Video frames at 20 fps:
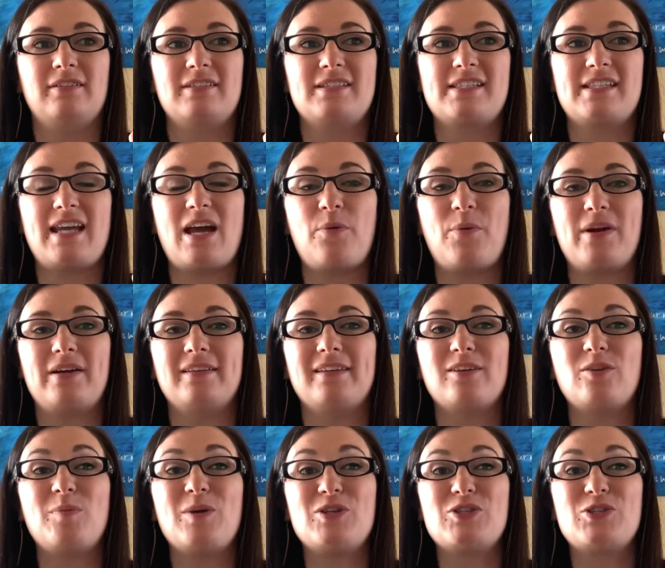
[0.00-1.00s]
See, I went a
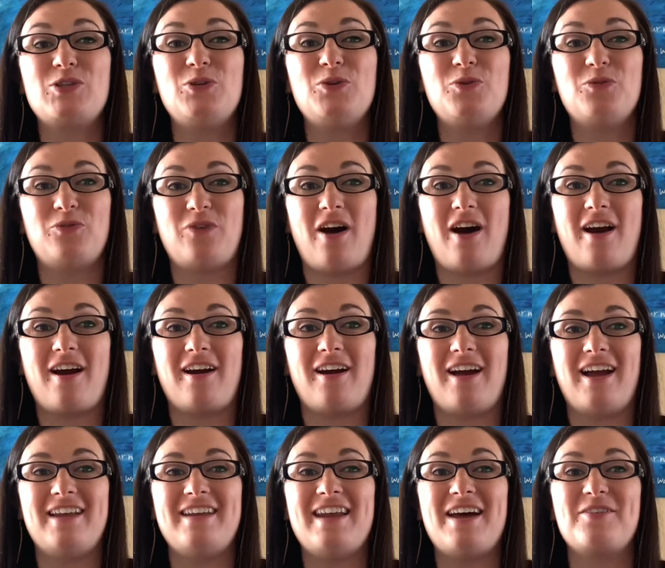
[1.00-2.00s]
little bit too far,
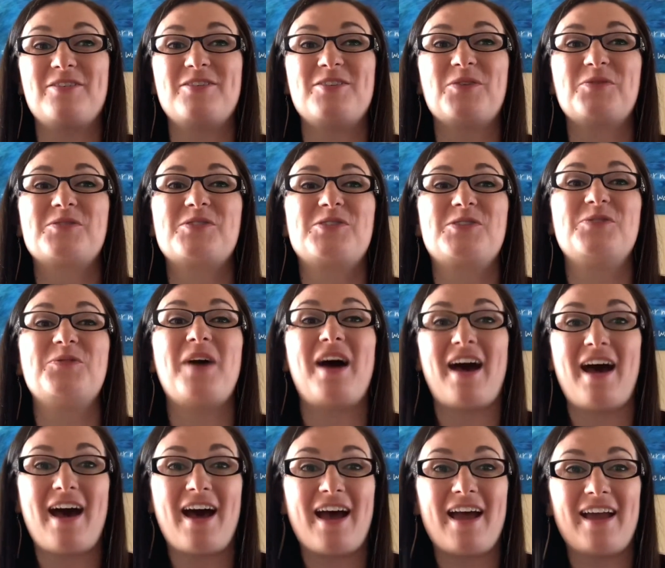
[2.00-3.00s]
and now the note's too
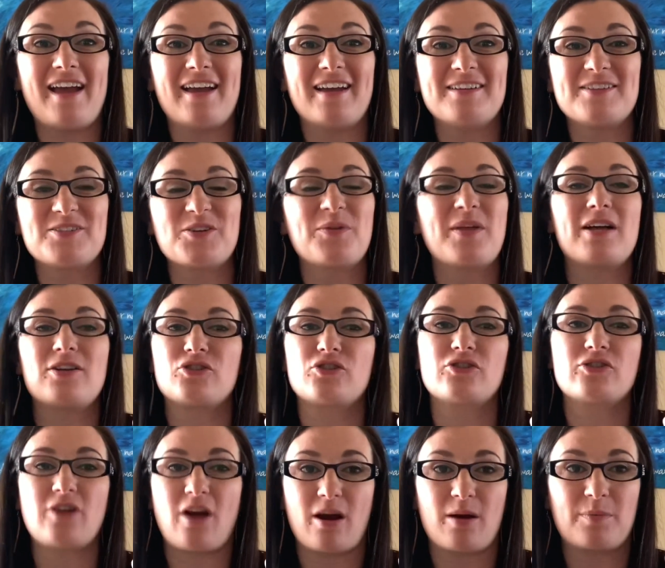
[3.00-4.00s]
high, and so that's
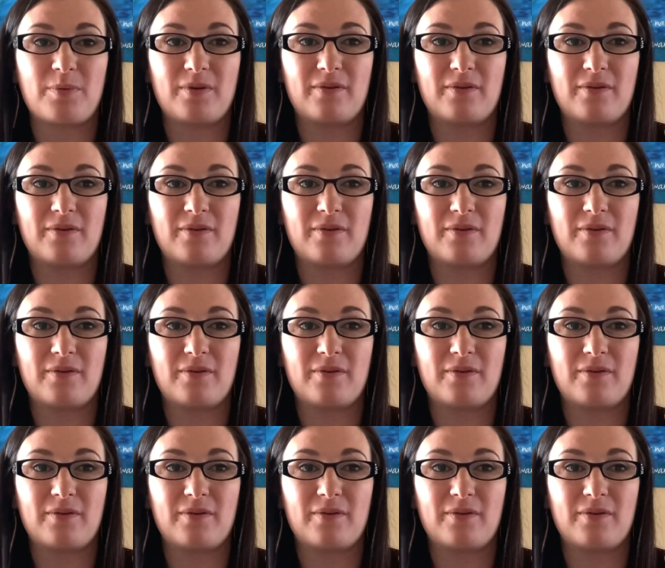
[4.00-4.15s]
sharp.